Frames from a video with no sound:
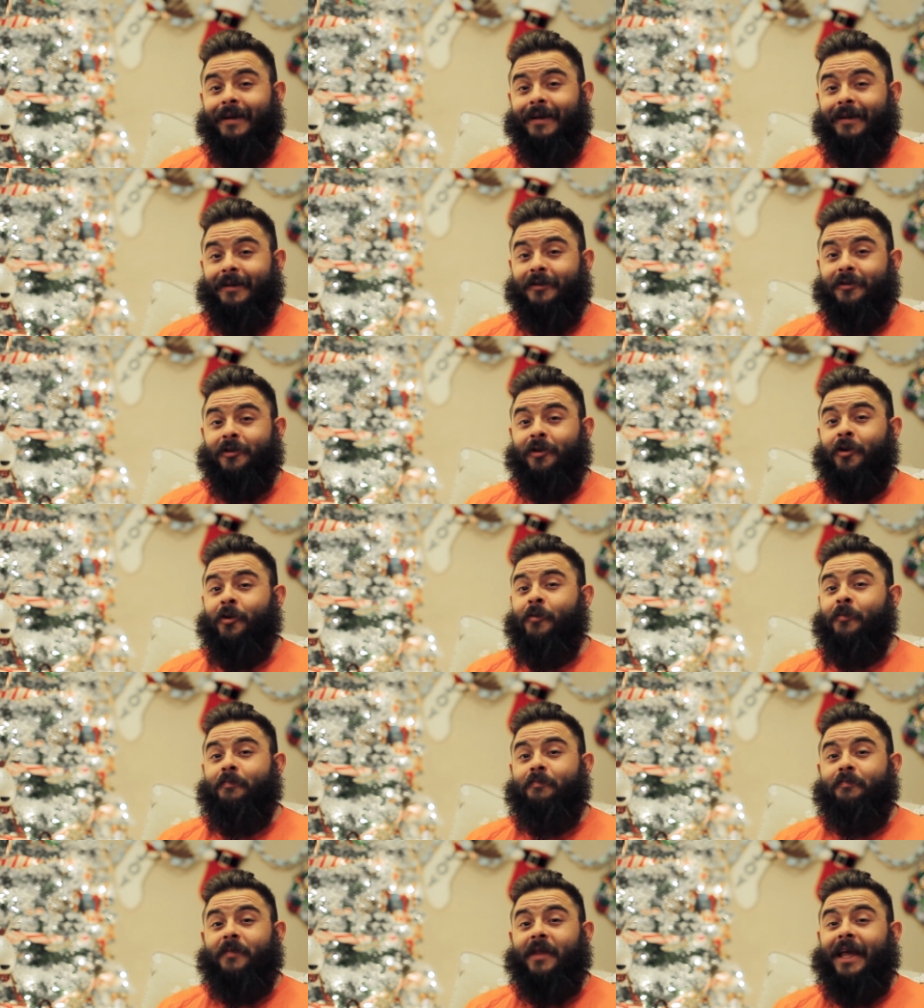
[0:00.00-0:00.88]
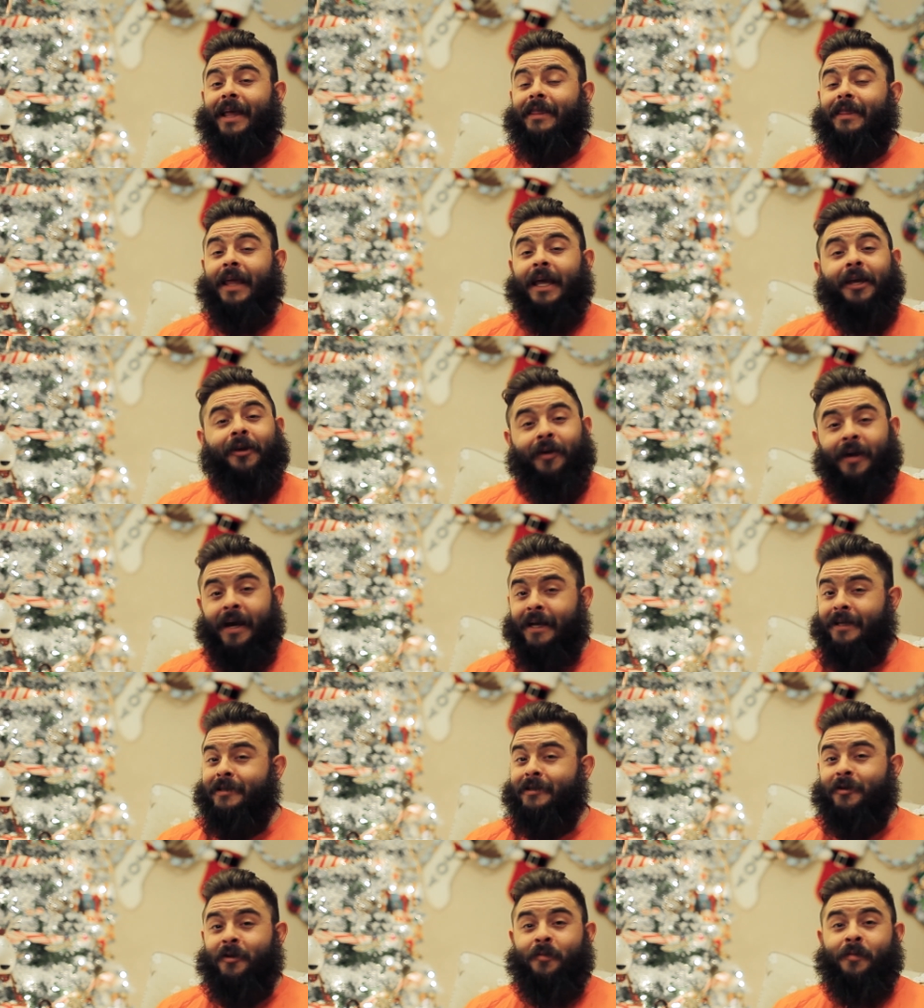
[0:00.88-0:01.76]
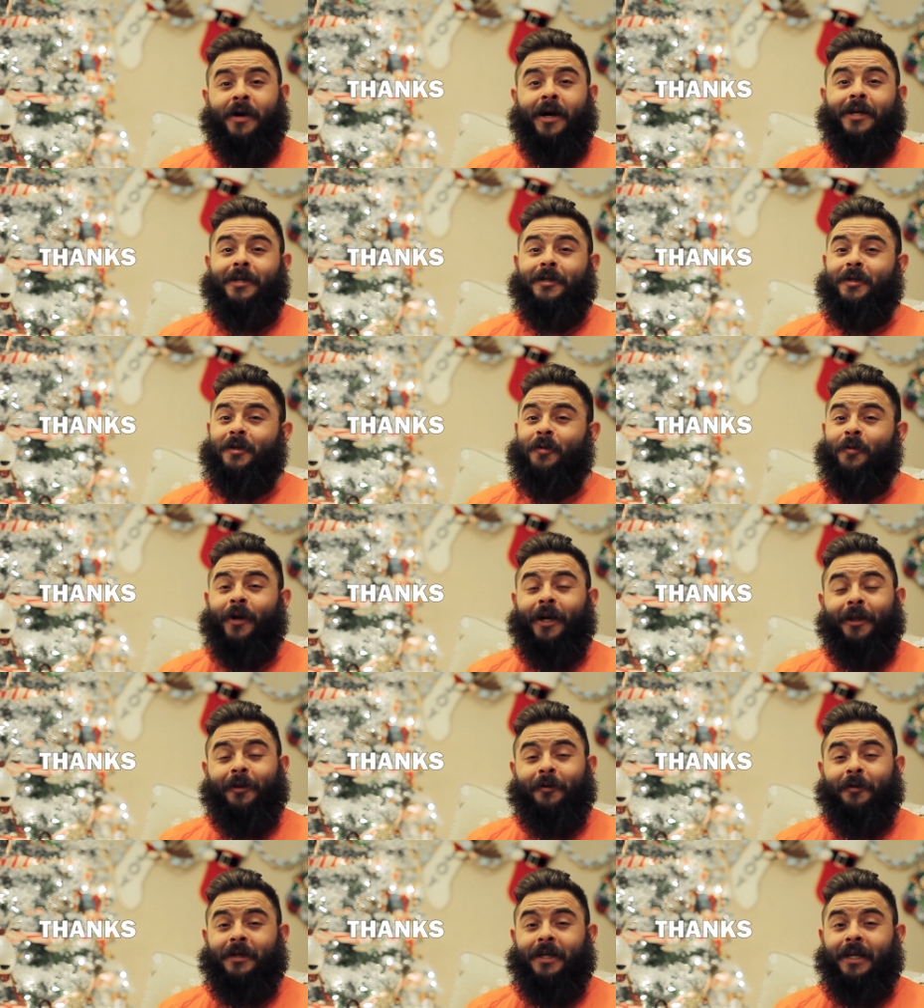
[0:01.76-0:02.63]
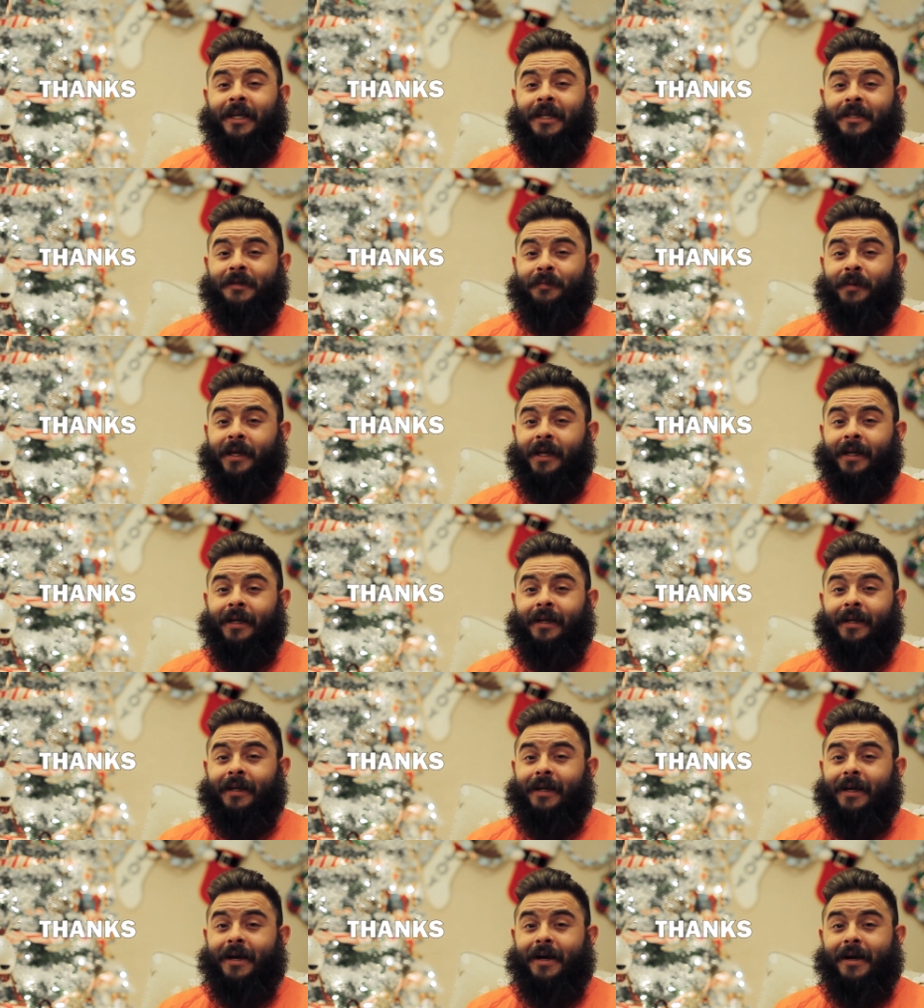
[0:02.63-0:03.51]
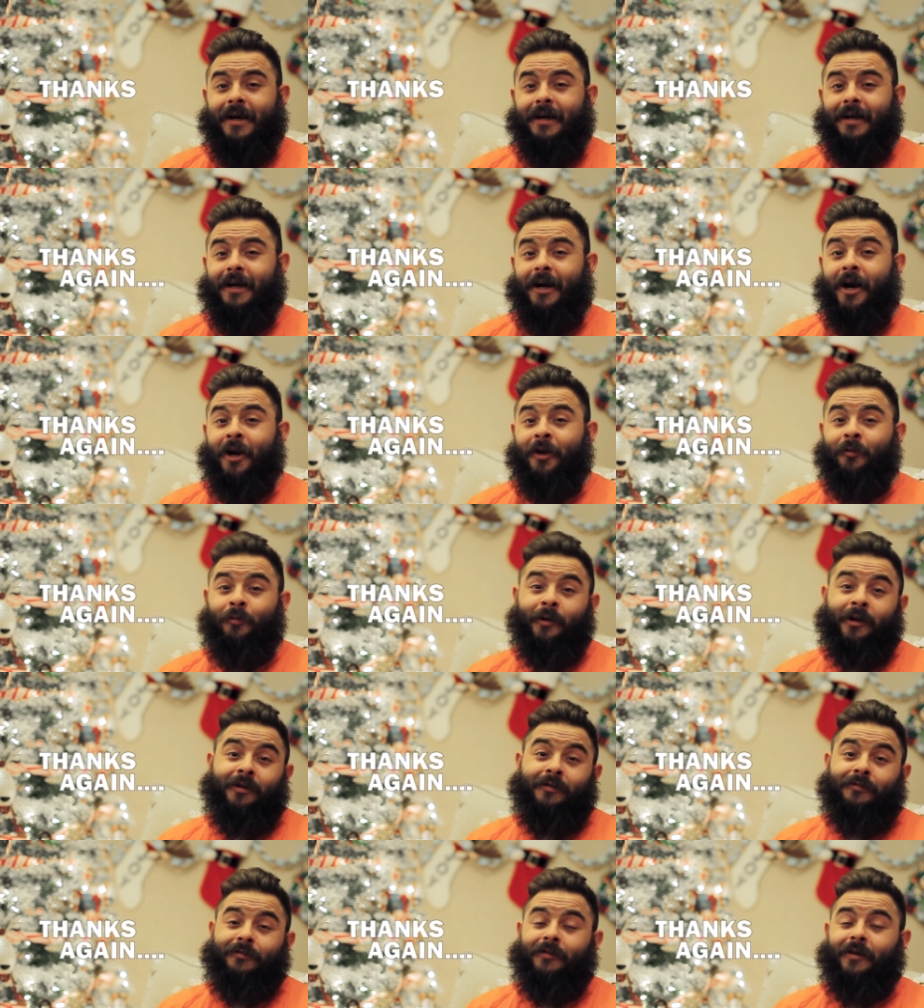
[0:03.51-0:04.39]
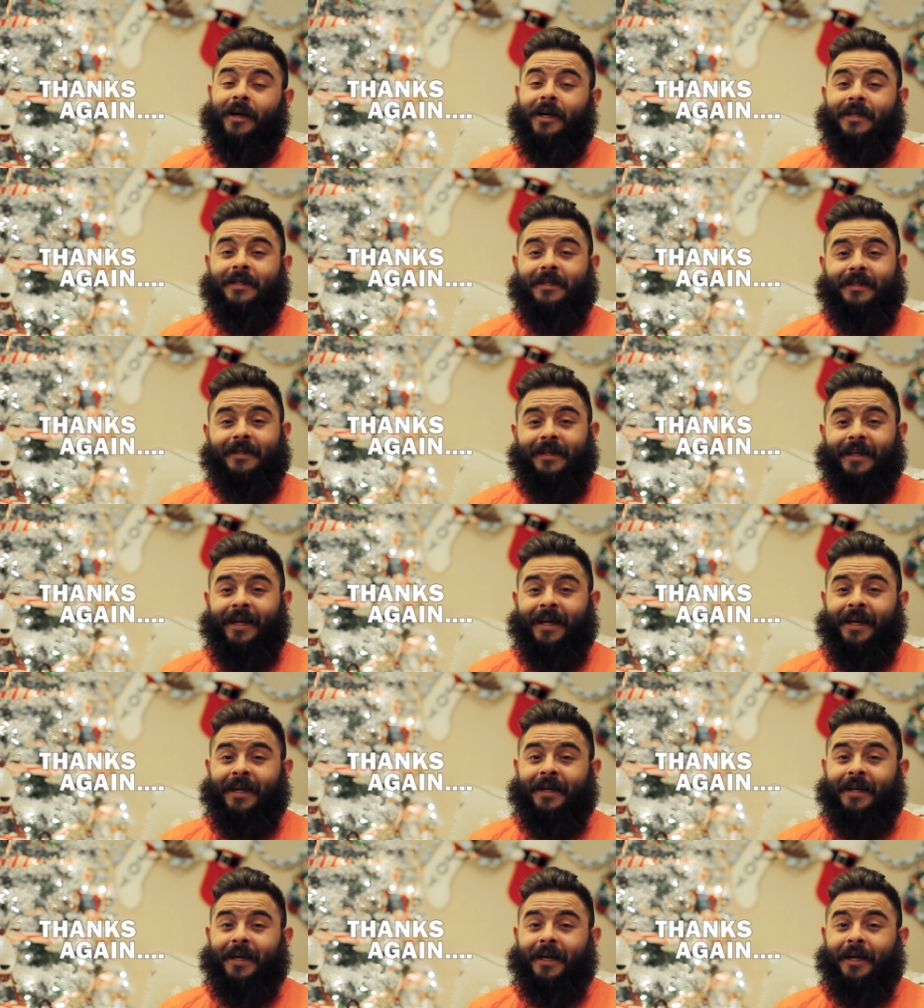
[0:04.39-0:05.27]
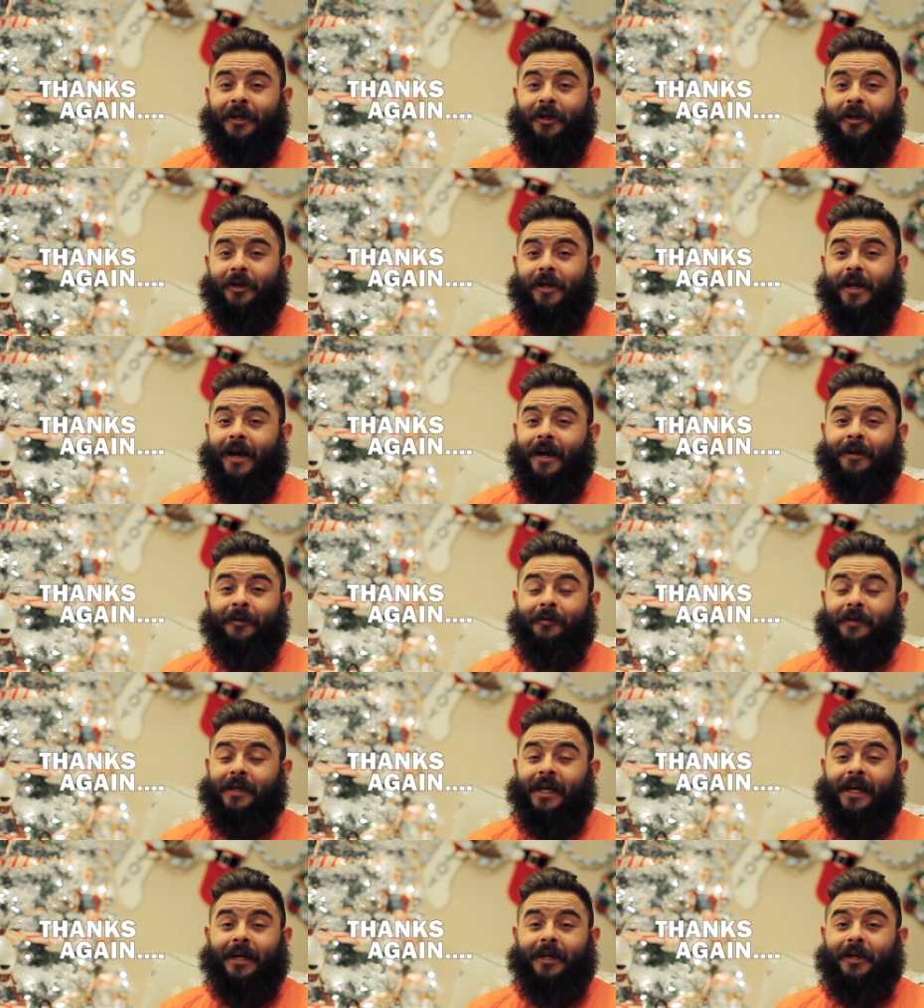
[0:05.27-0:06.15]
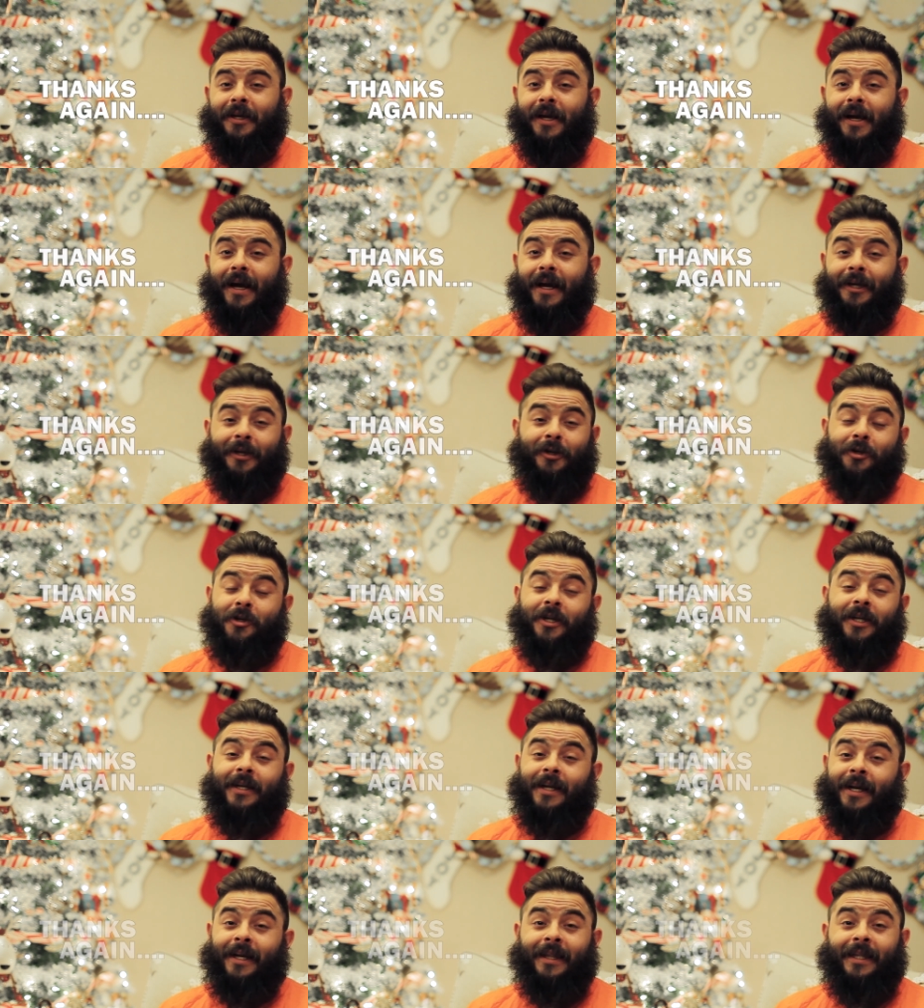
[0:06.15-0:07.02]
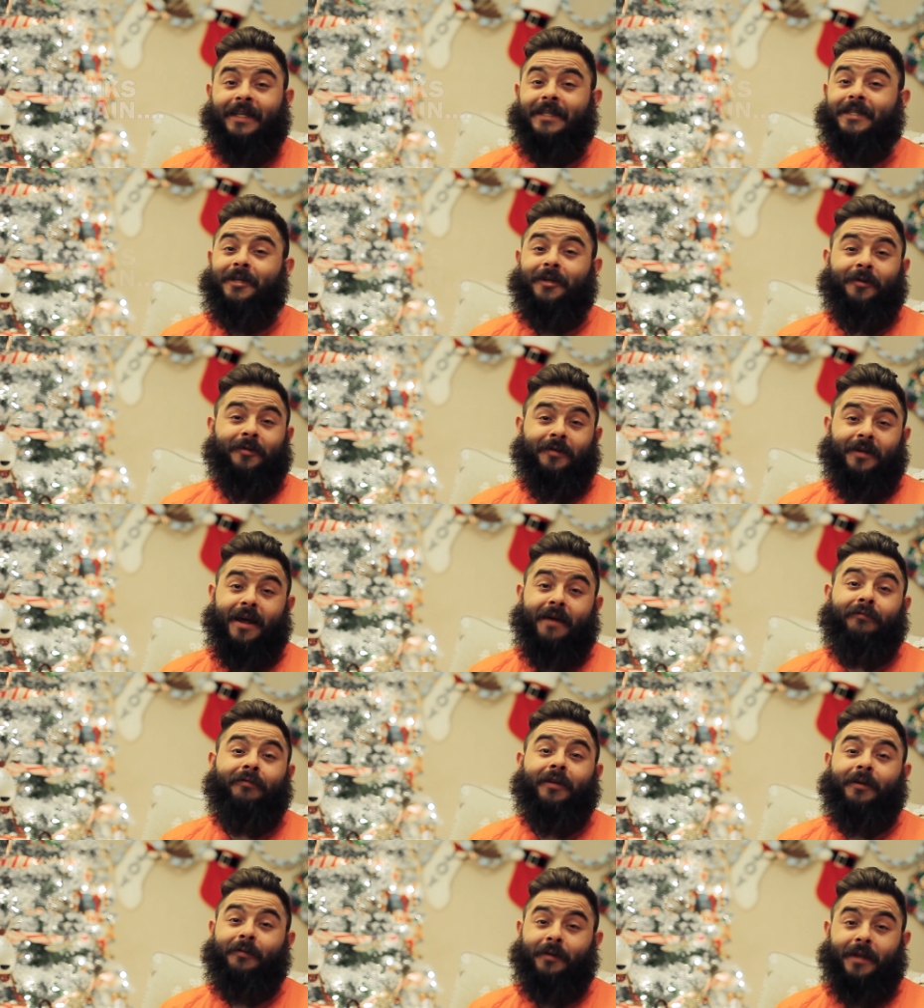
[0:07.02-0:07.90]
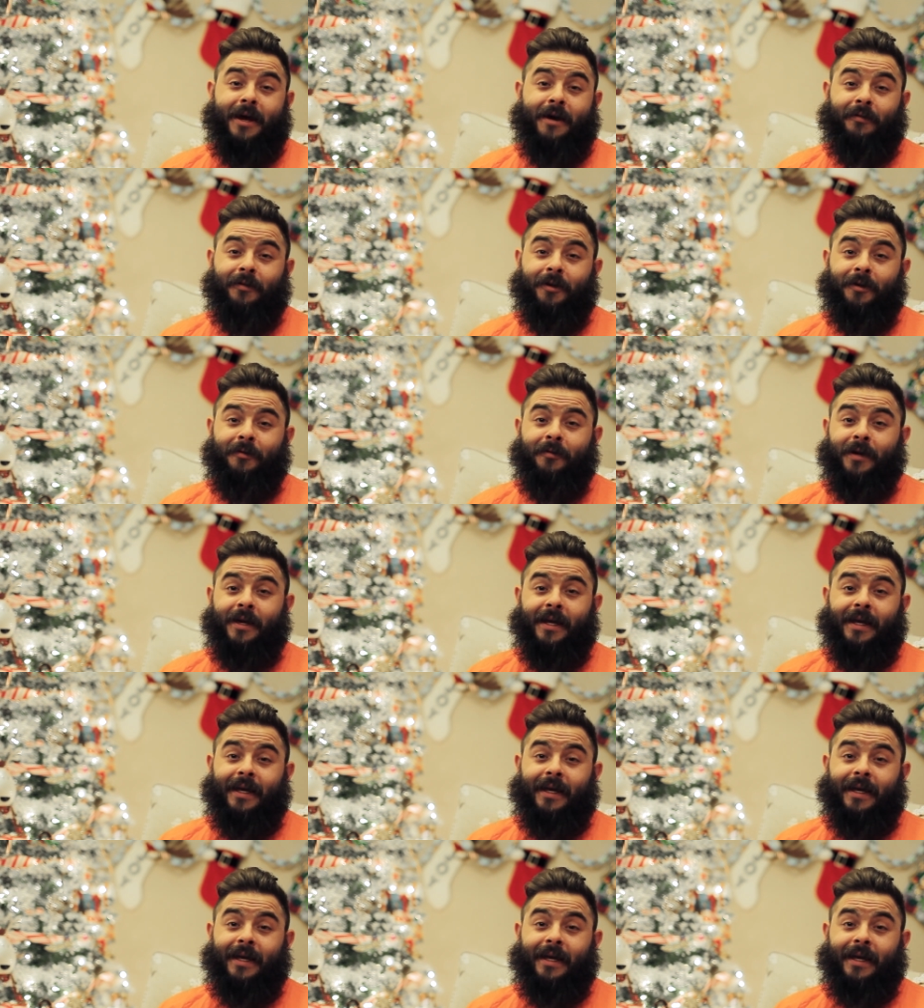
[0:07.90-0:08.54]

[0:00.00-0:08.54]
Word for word: So thank you guys so much. twenty thirteen's been uh, unreal for us, and I, I don't think I, I couldn't have done this year definitely without you.